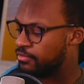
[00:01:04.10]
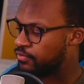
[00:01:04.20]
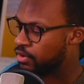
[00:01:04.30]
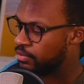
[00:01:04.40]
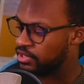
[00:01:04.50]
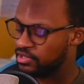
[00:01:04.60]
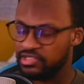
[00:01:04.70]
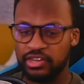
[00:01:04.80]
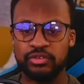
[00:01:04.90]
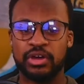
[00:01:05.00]
we
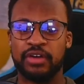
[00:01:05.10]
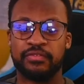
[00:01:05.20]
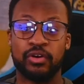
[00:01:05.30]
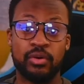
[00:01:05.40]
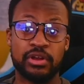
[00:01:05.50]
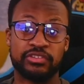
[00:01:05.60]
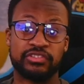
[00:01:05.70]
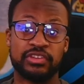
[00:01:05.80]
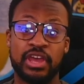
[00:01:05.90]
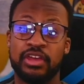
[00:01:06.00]
continue, of course,
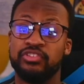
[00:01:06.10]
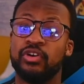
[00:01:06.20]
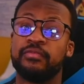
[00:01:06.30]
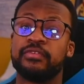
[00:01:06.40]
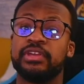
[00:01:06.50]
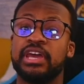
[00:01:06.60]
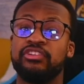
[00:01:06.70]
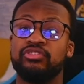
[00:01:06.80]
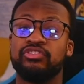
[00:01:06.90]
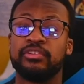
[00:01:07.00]
don't forget to
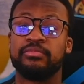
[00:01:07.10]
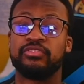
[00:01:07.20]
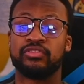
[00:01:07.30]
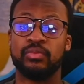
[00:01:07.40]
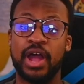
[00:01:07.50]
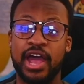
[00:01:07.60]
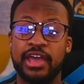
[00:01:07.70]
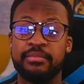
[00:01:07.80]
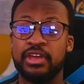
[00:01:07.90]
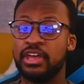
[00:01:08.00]
subscribe
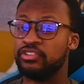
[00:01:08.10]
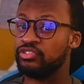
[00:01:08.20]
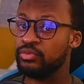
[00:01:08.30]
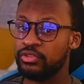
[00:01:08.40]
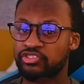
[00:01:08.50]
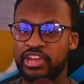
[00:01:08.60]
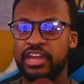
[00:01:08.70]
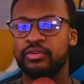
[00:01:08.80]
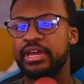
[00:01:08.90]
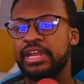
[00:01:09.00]
to the channel
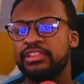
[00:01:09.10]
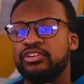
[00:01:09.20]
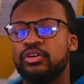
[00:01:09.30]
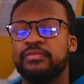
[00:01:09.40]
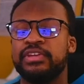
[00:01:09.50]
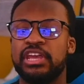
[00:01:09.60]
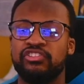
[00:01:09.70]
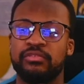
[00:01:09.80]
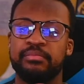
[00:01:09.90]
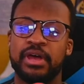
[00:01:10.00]
and hit the notification
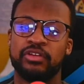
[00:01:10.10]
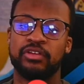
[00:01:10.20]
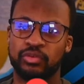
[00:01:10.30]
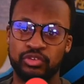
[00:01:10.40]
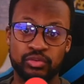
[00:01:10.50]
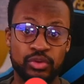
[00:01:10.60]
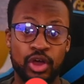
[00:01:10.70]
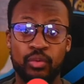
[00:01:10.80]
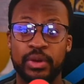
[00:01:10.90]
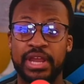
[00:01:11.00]
bell so you know
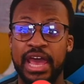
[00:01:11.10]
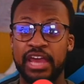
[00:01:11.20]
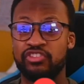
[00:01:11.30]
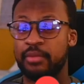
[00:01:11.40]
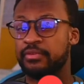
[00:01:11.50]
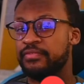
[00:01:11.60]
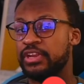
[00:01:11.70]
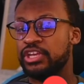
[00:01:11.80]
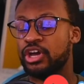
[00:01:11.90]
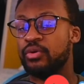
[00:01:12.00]
when I drop a
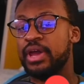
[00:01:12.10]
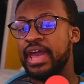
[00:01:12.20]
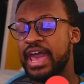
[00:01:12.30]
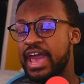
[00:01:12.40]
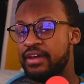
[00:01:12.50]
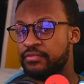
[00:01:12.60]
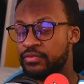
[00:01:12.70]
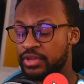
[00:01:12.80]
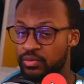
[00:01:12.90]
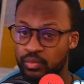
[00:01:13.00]
video every
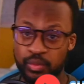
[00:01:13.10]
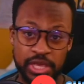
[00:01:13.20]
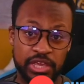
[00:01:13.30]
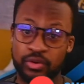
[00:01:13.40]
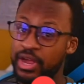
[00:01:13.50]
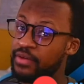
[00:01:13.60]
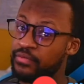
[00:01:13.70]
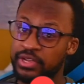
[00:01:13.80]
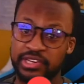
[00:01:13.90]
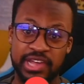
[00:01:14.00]
week or every
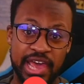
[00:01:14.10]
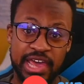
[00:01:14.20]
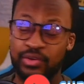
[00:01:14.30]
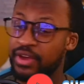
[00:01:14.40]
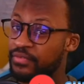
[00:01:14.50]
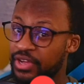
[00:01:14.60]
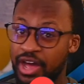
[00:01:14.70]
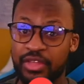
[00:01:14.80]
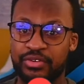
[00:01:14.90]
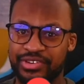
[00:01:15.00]
day or every
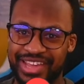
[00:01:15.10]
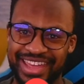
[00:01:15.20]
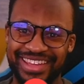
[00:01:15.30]
other day.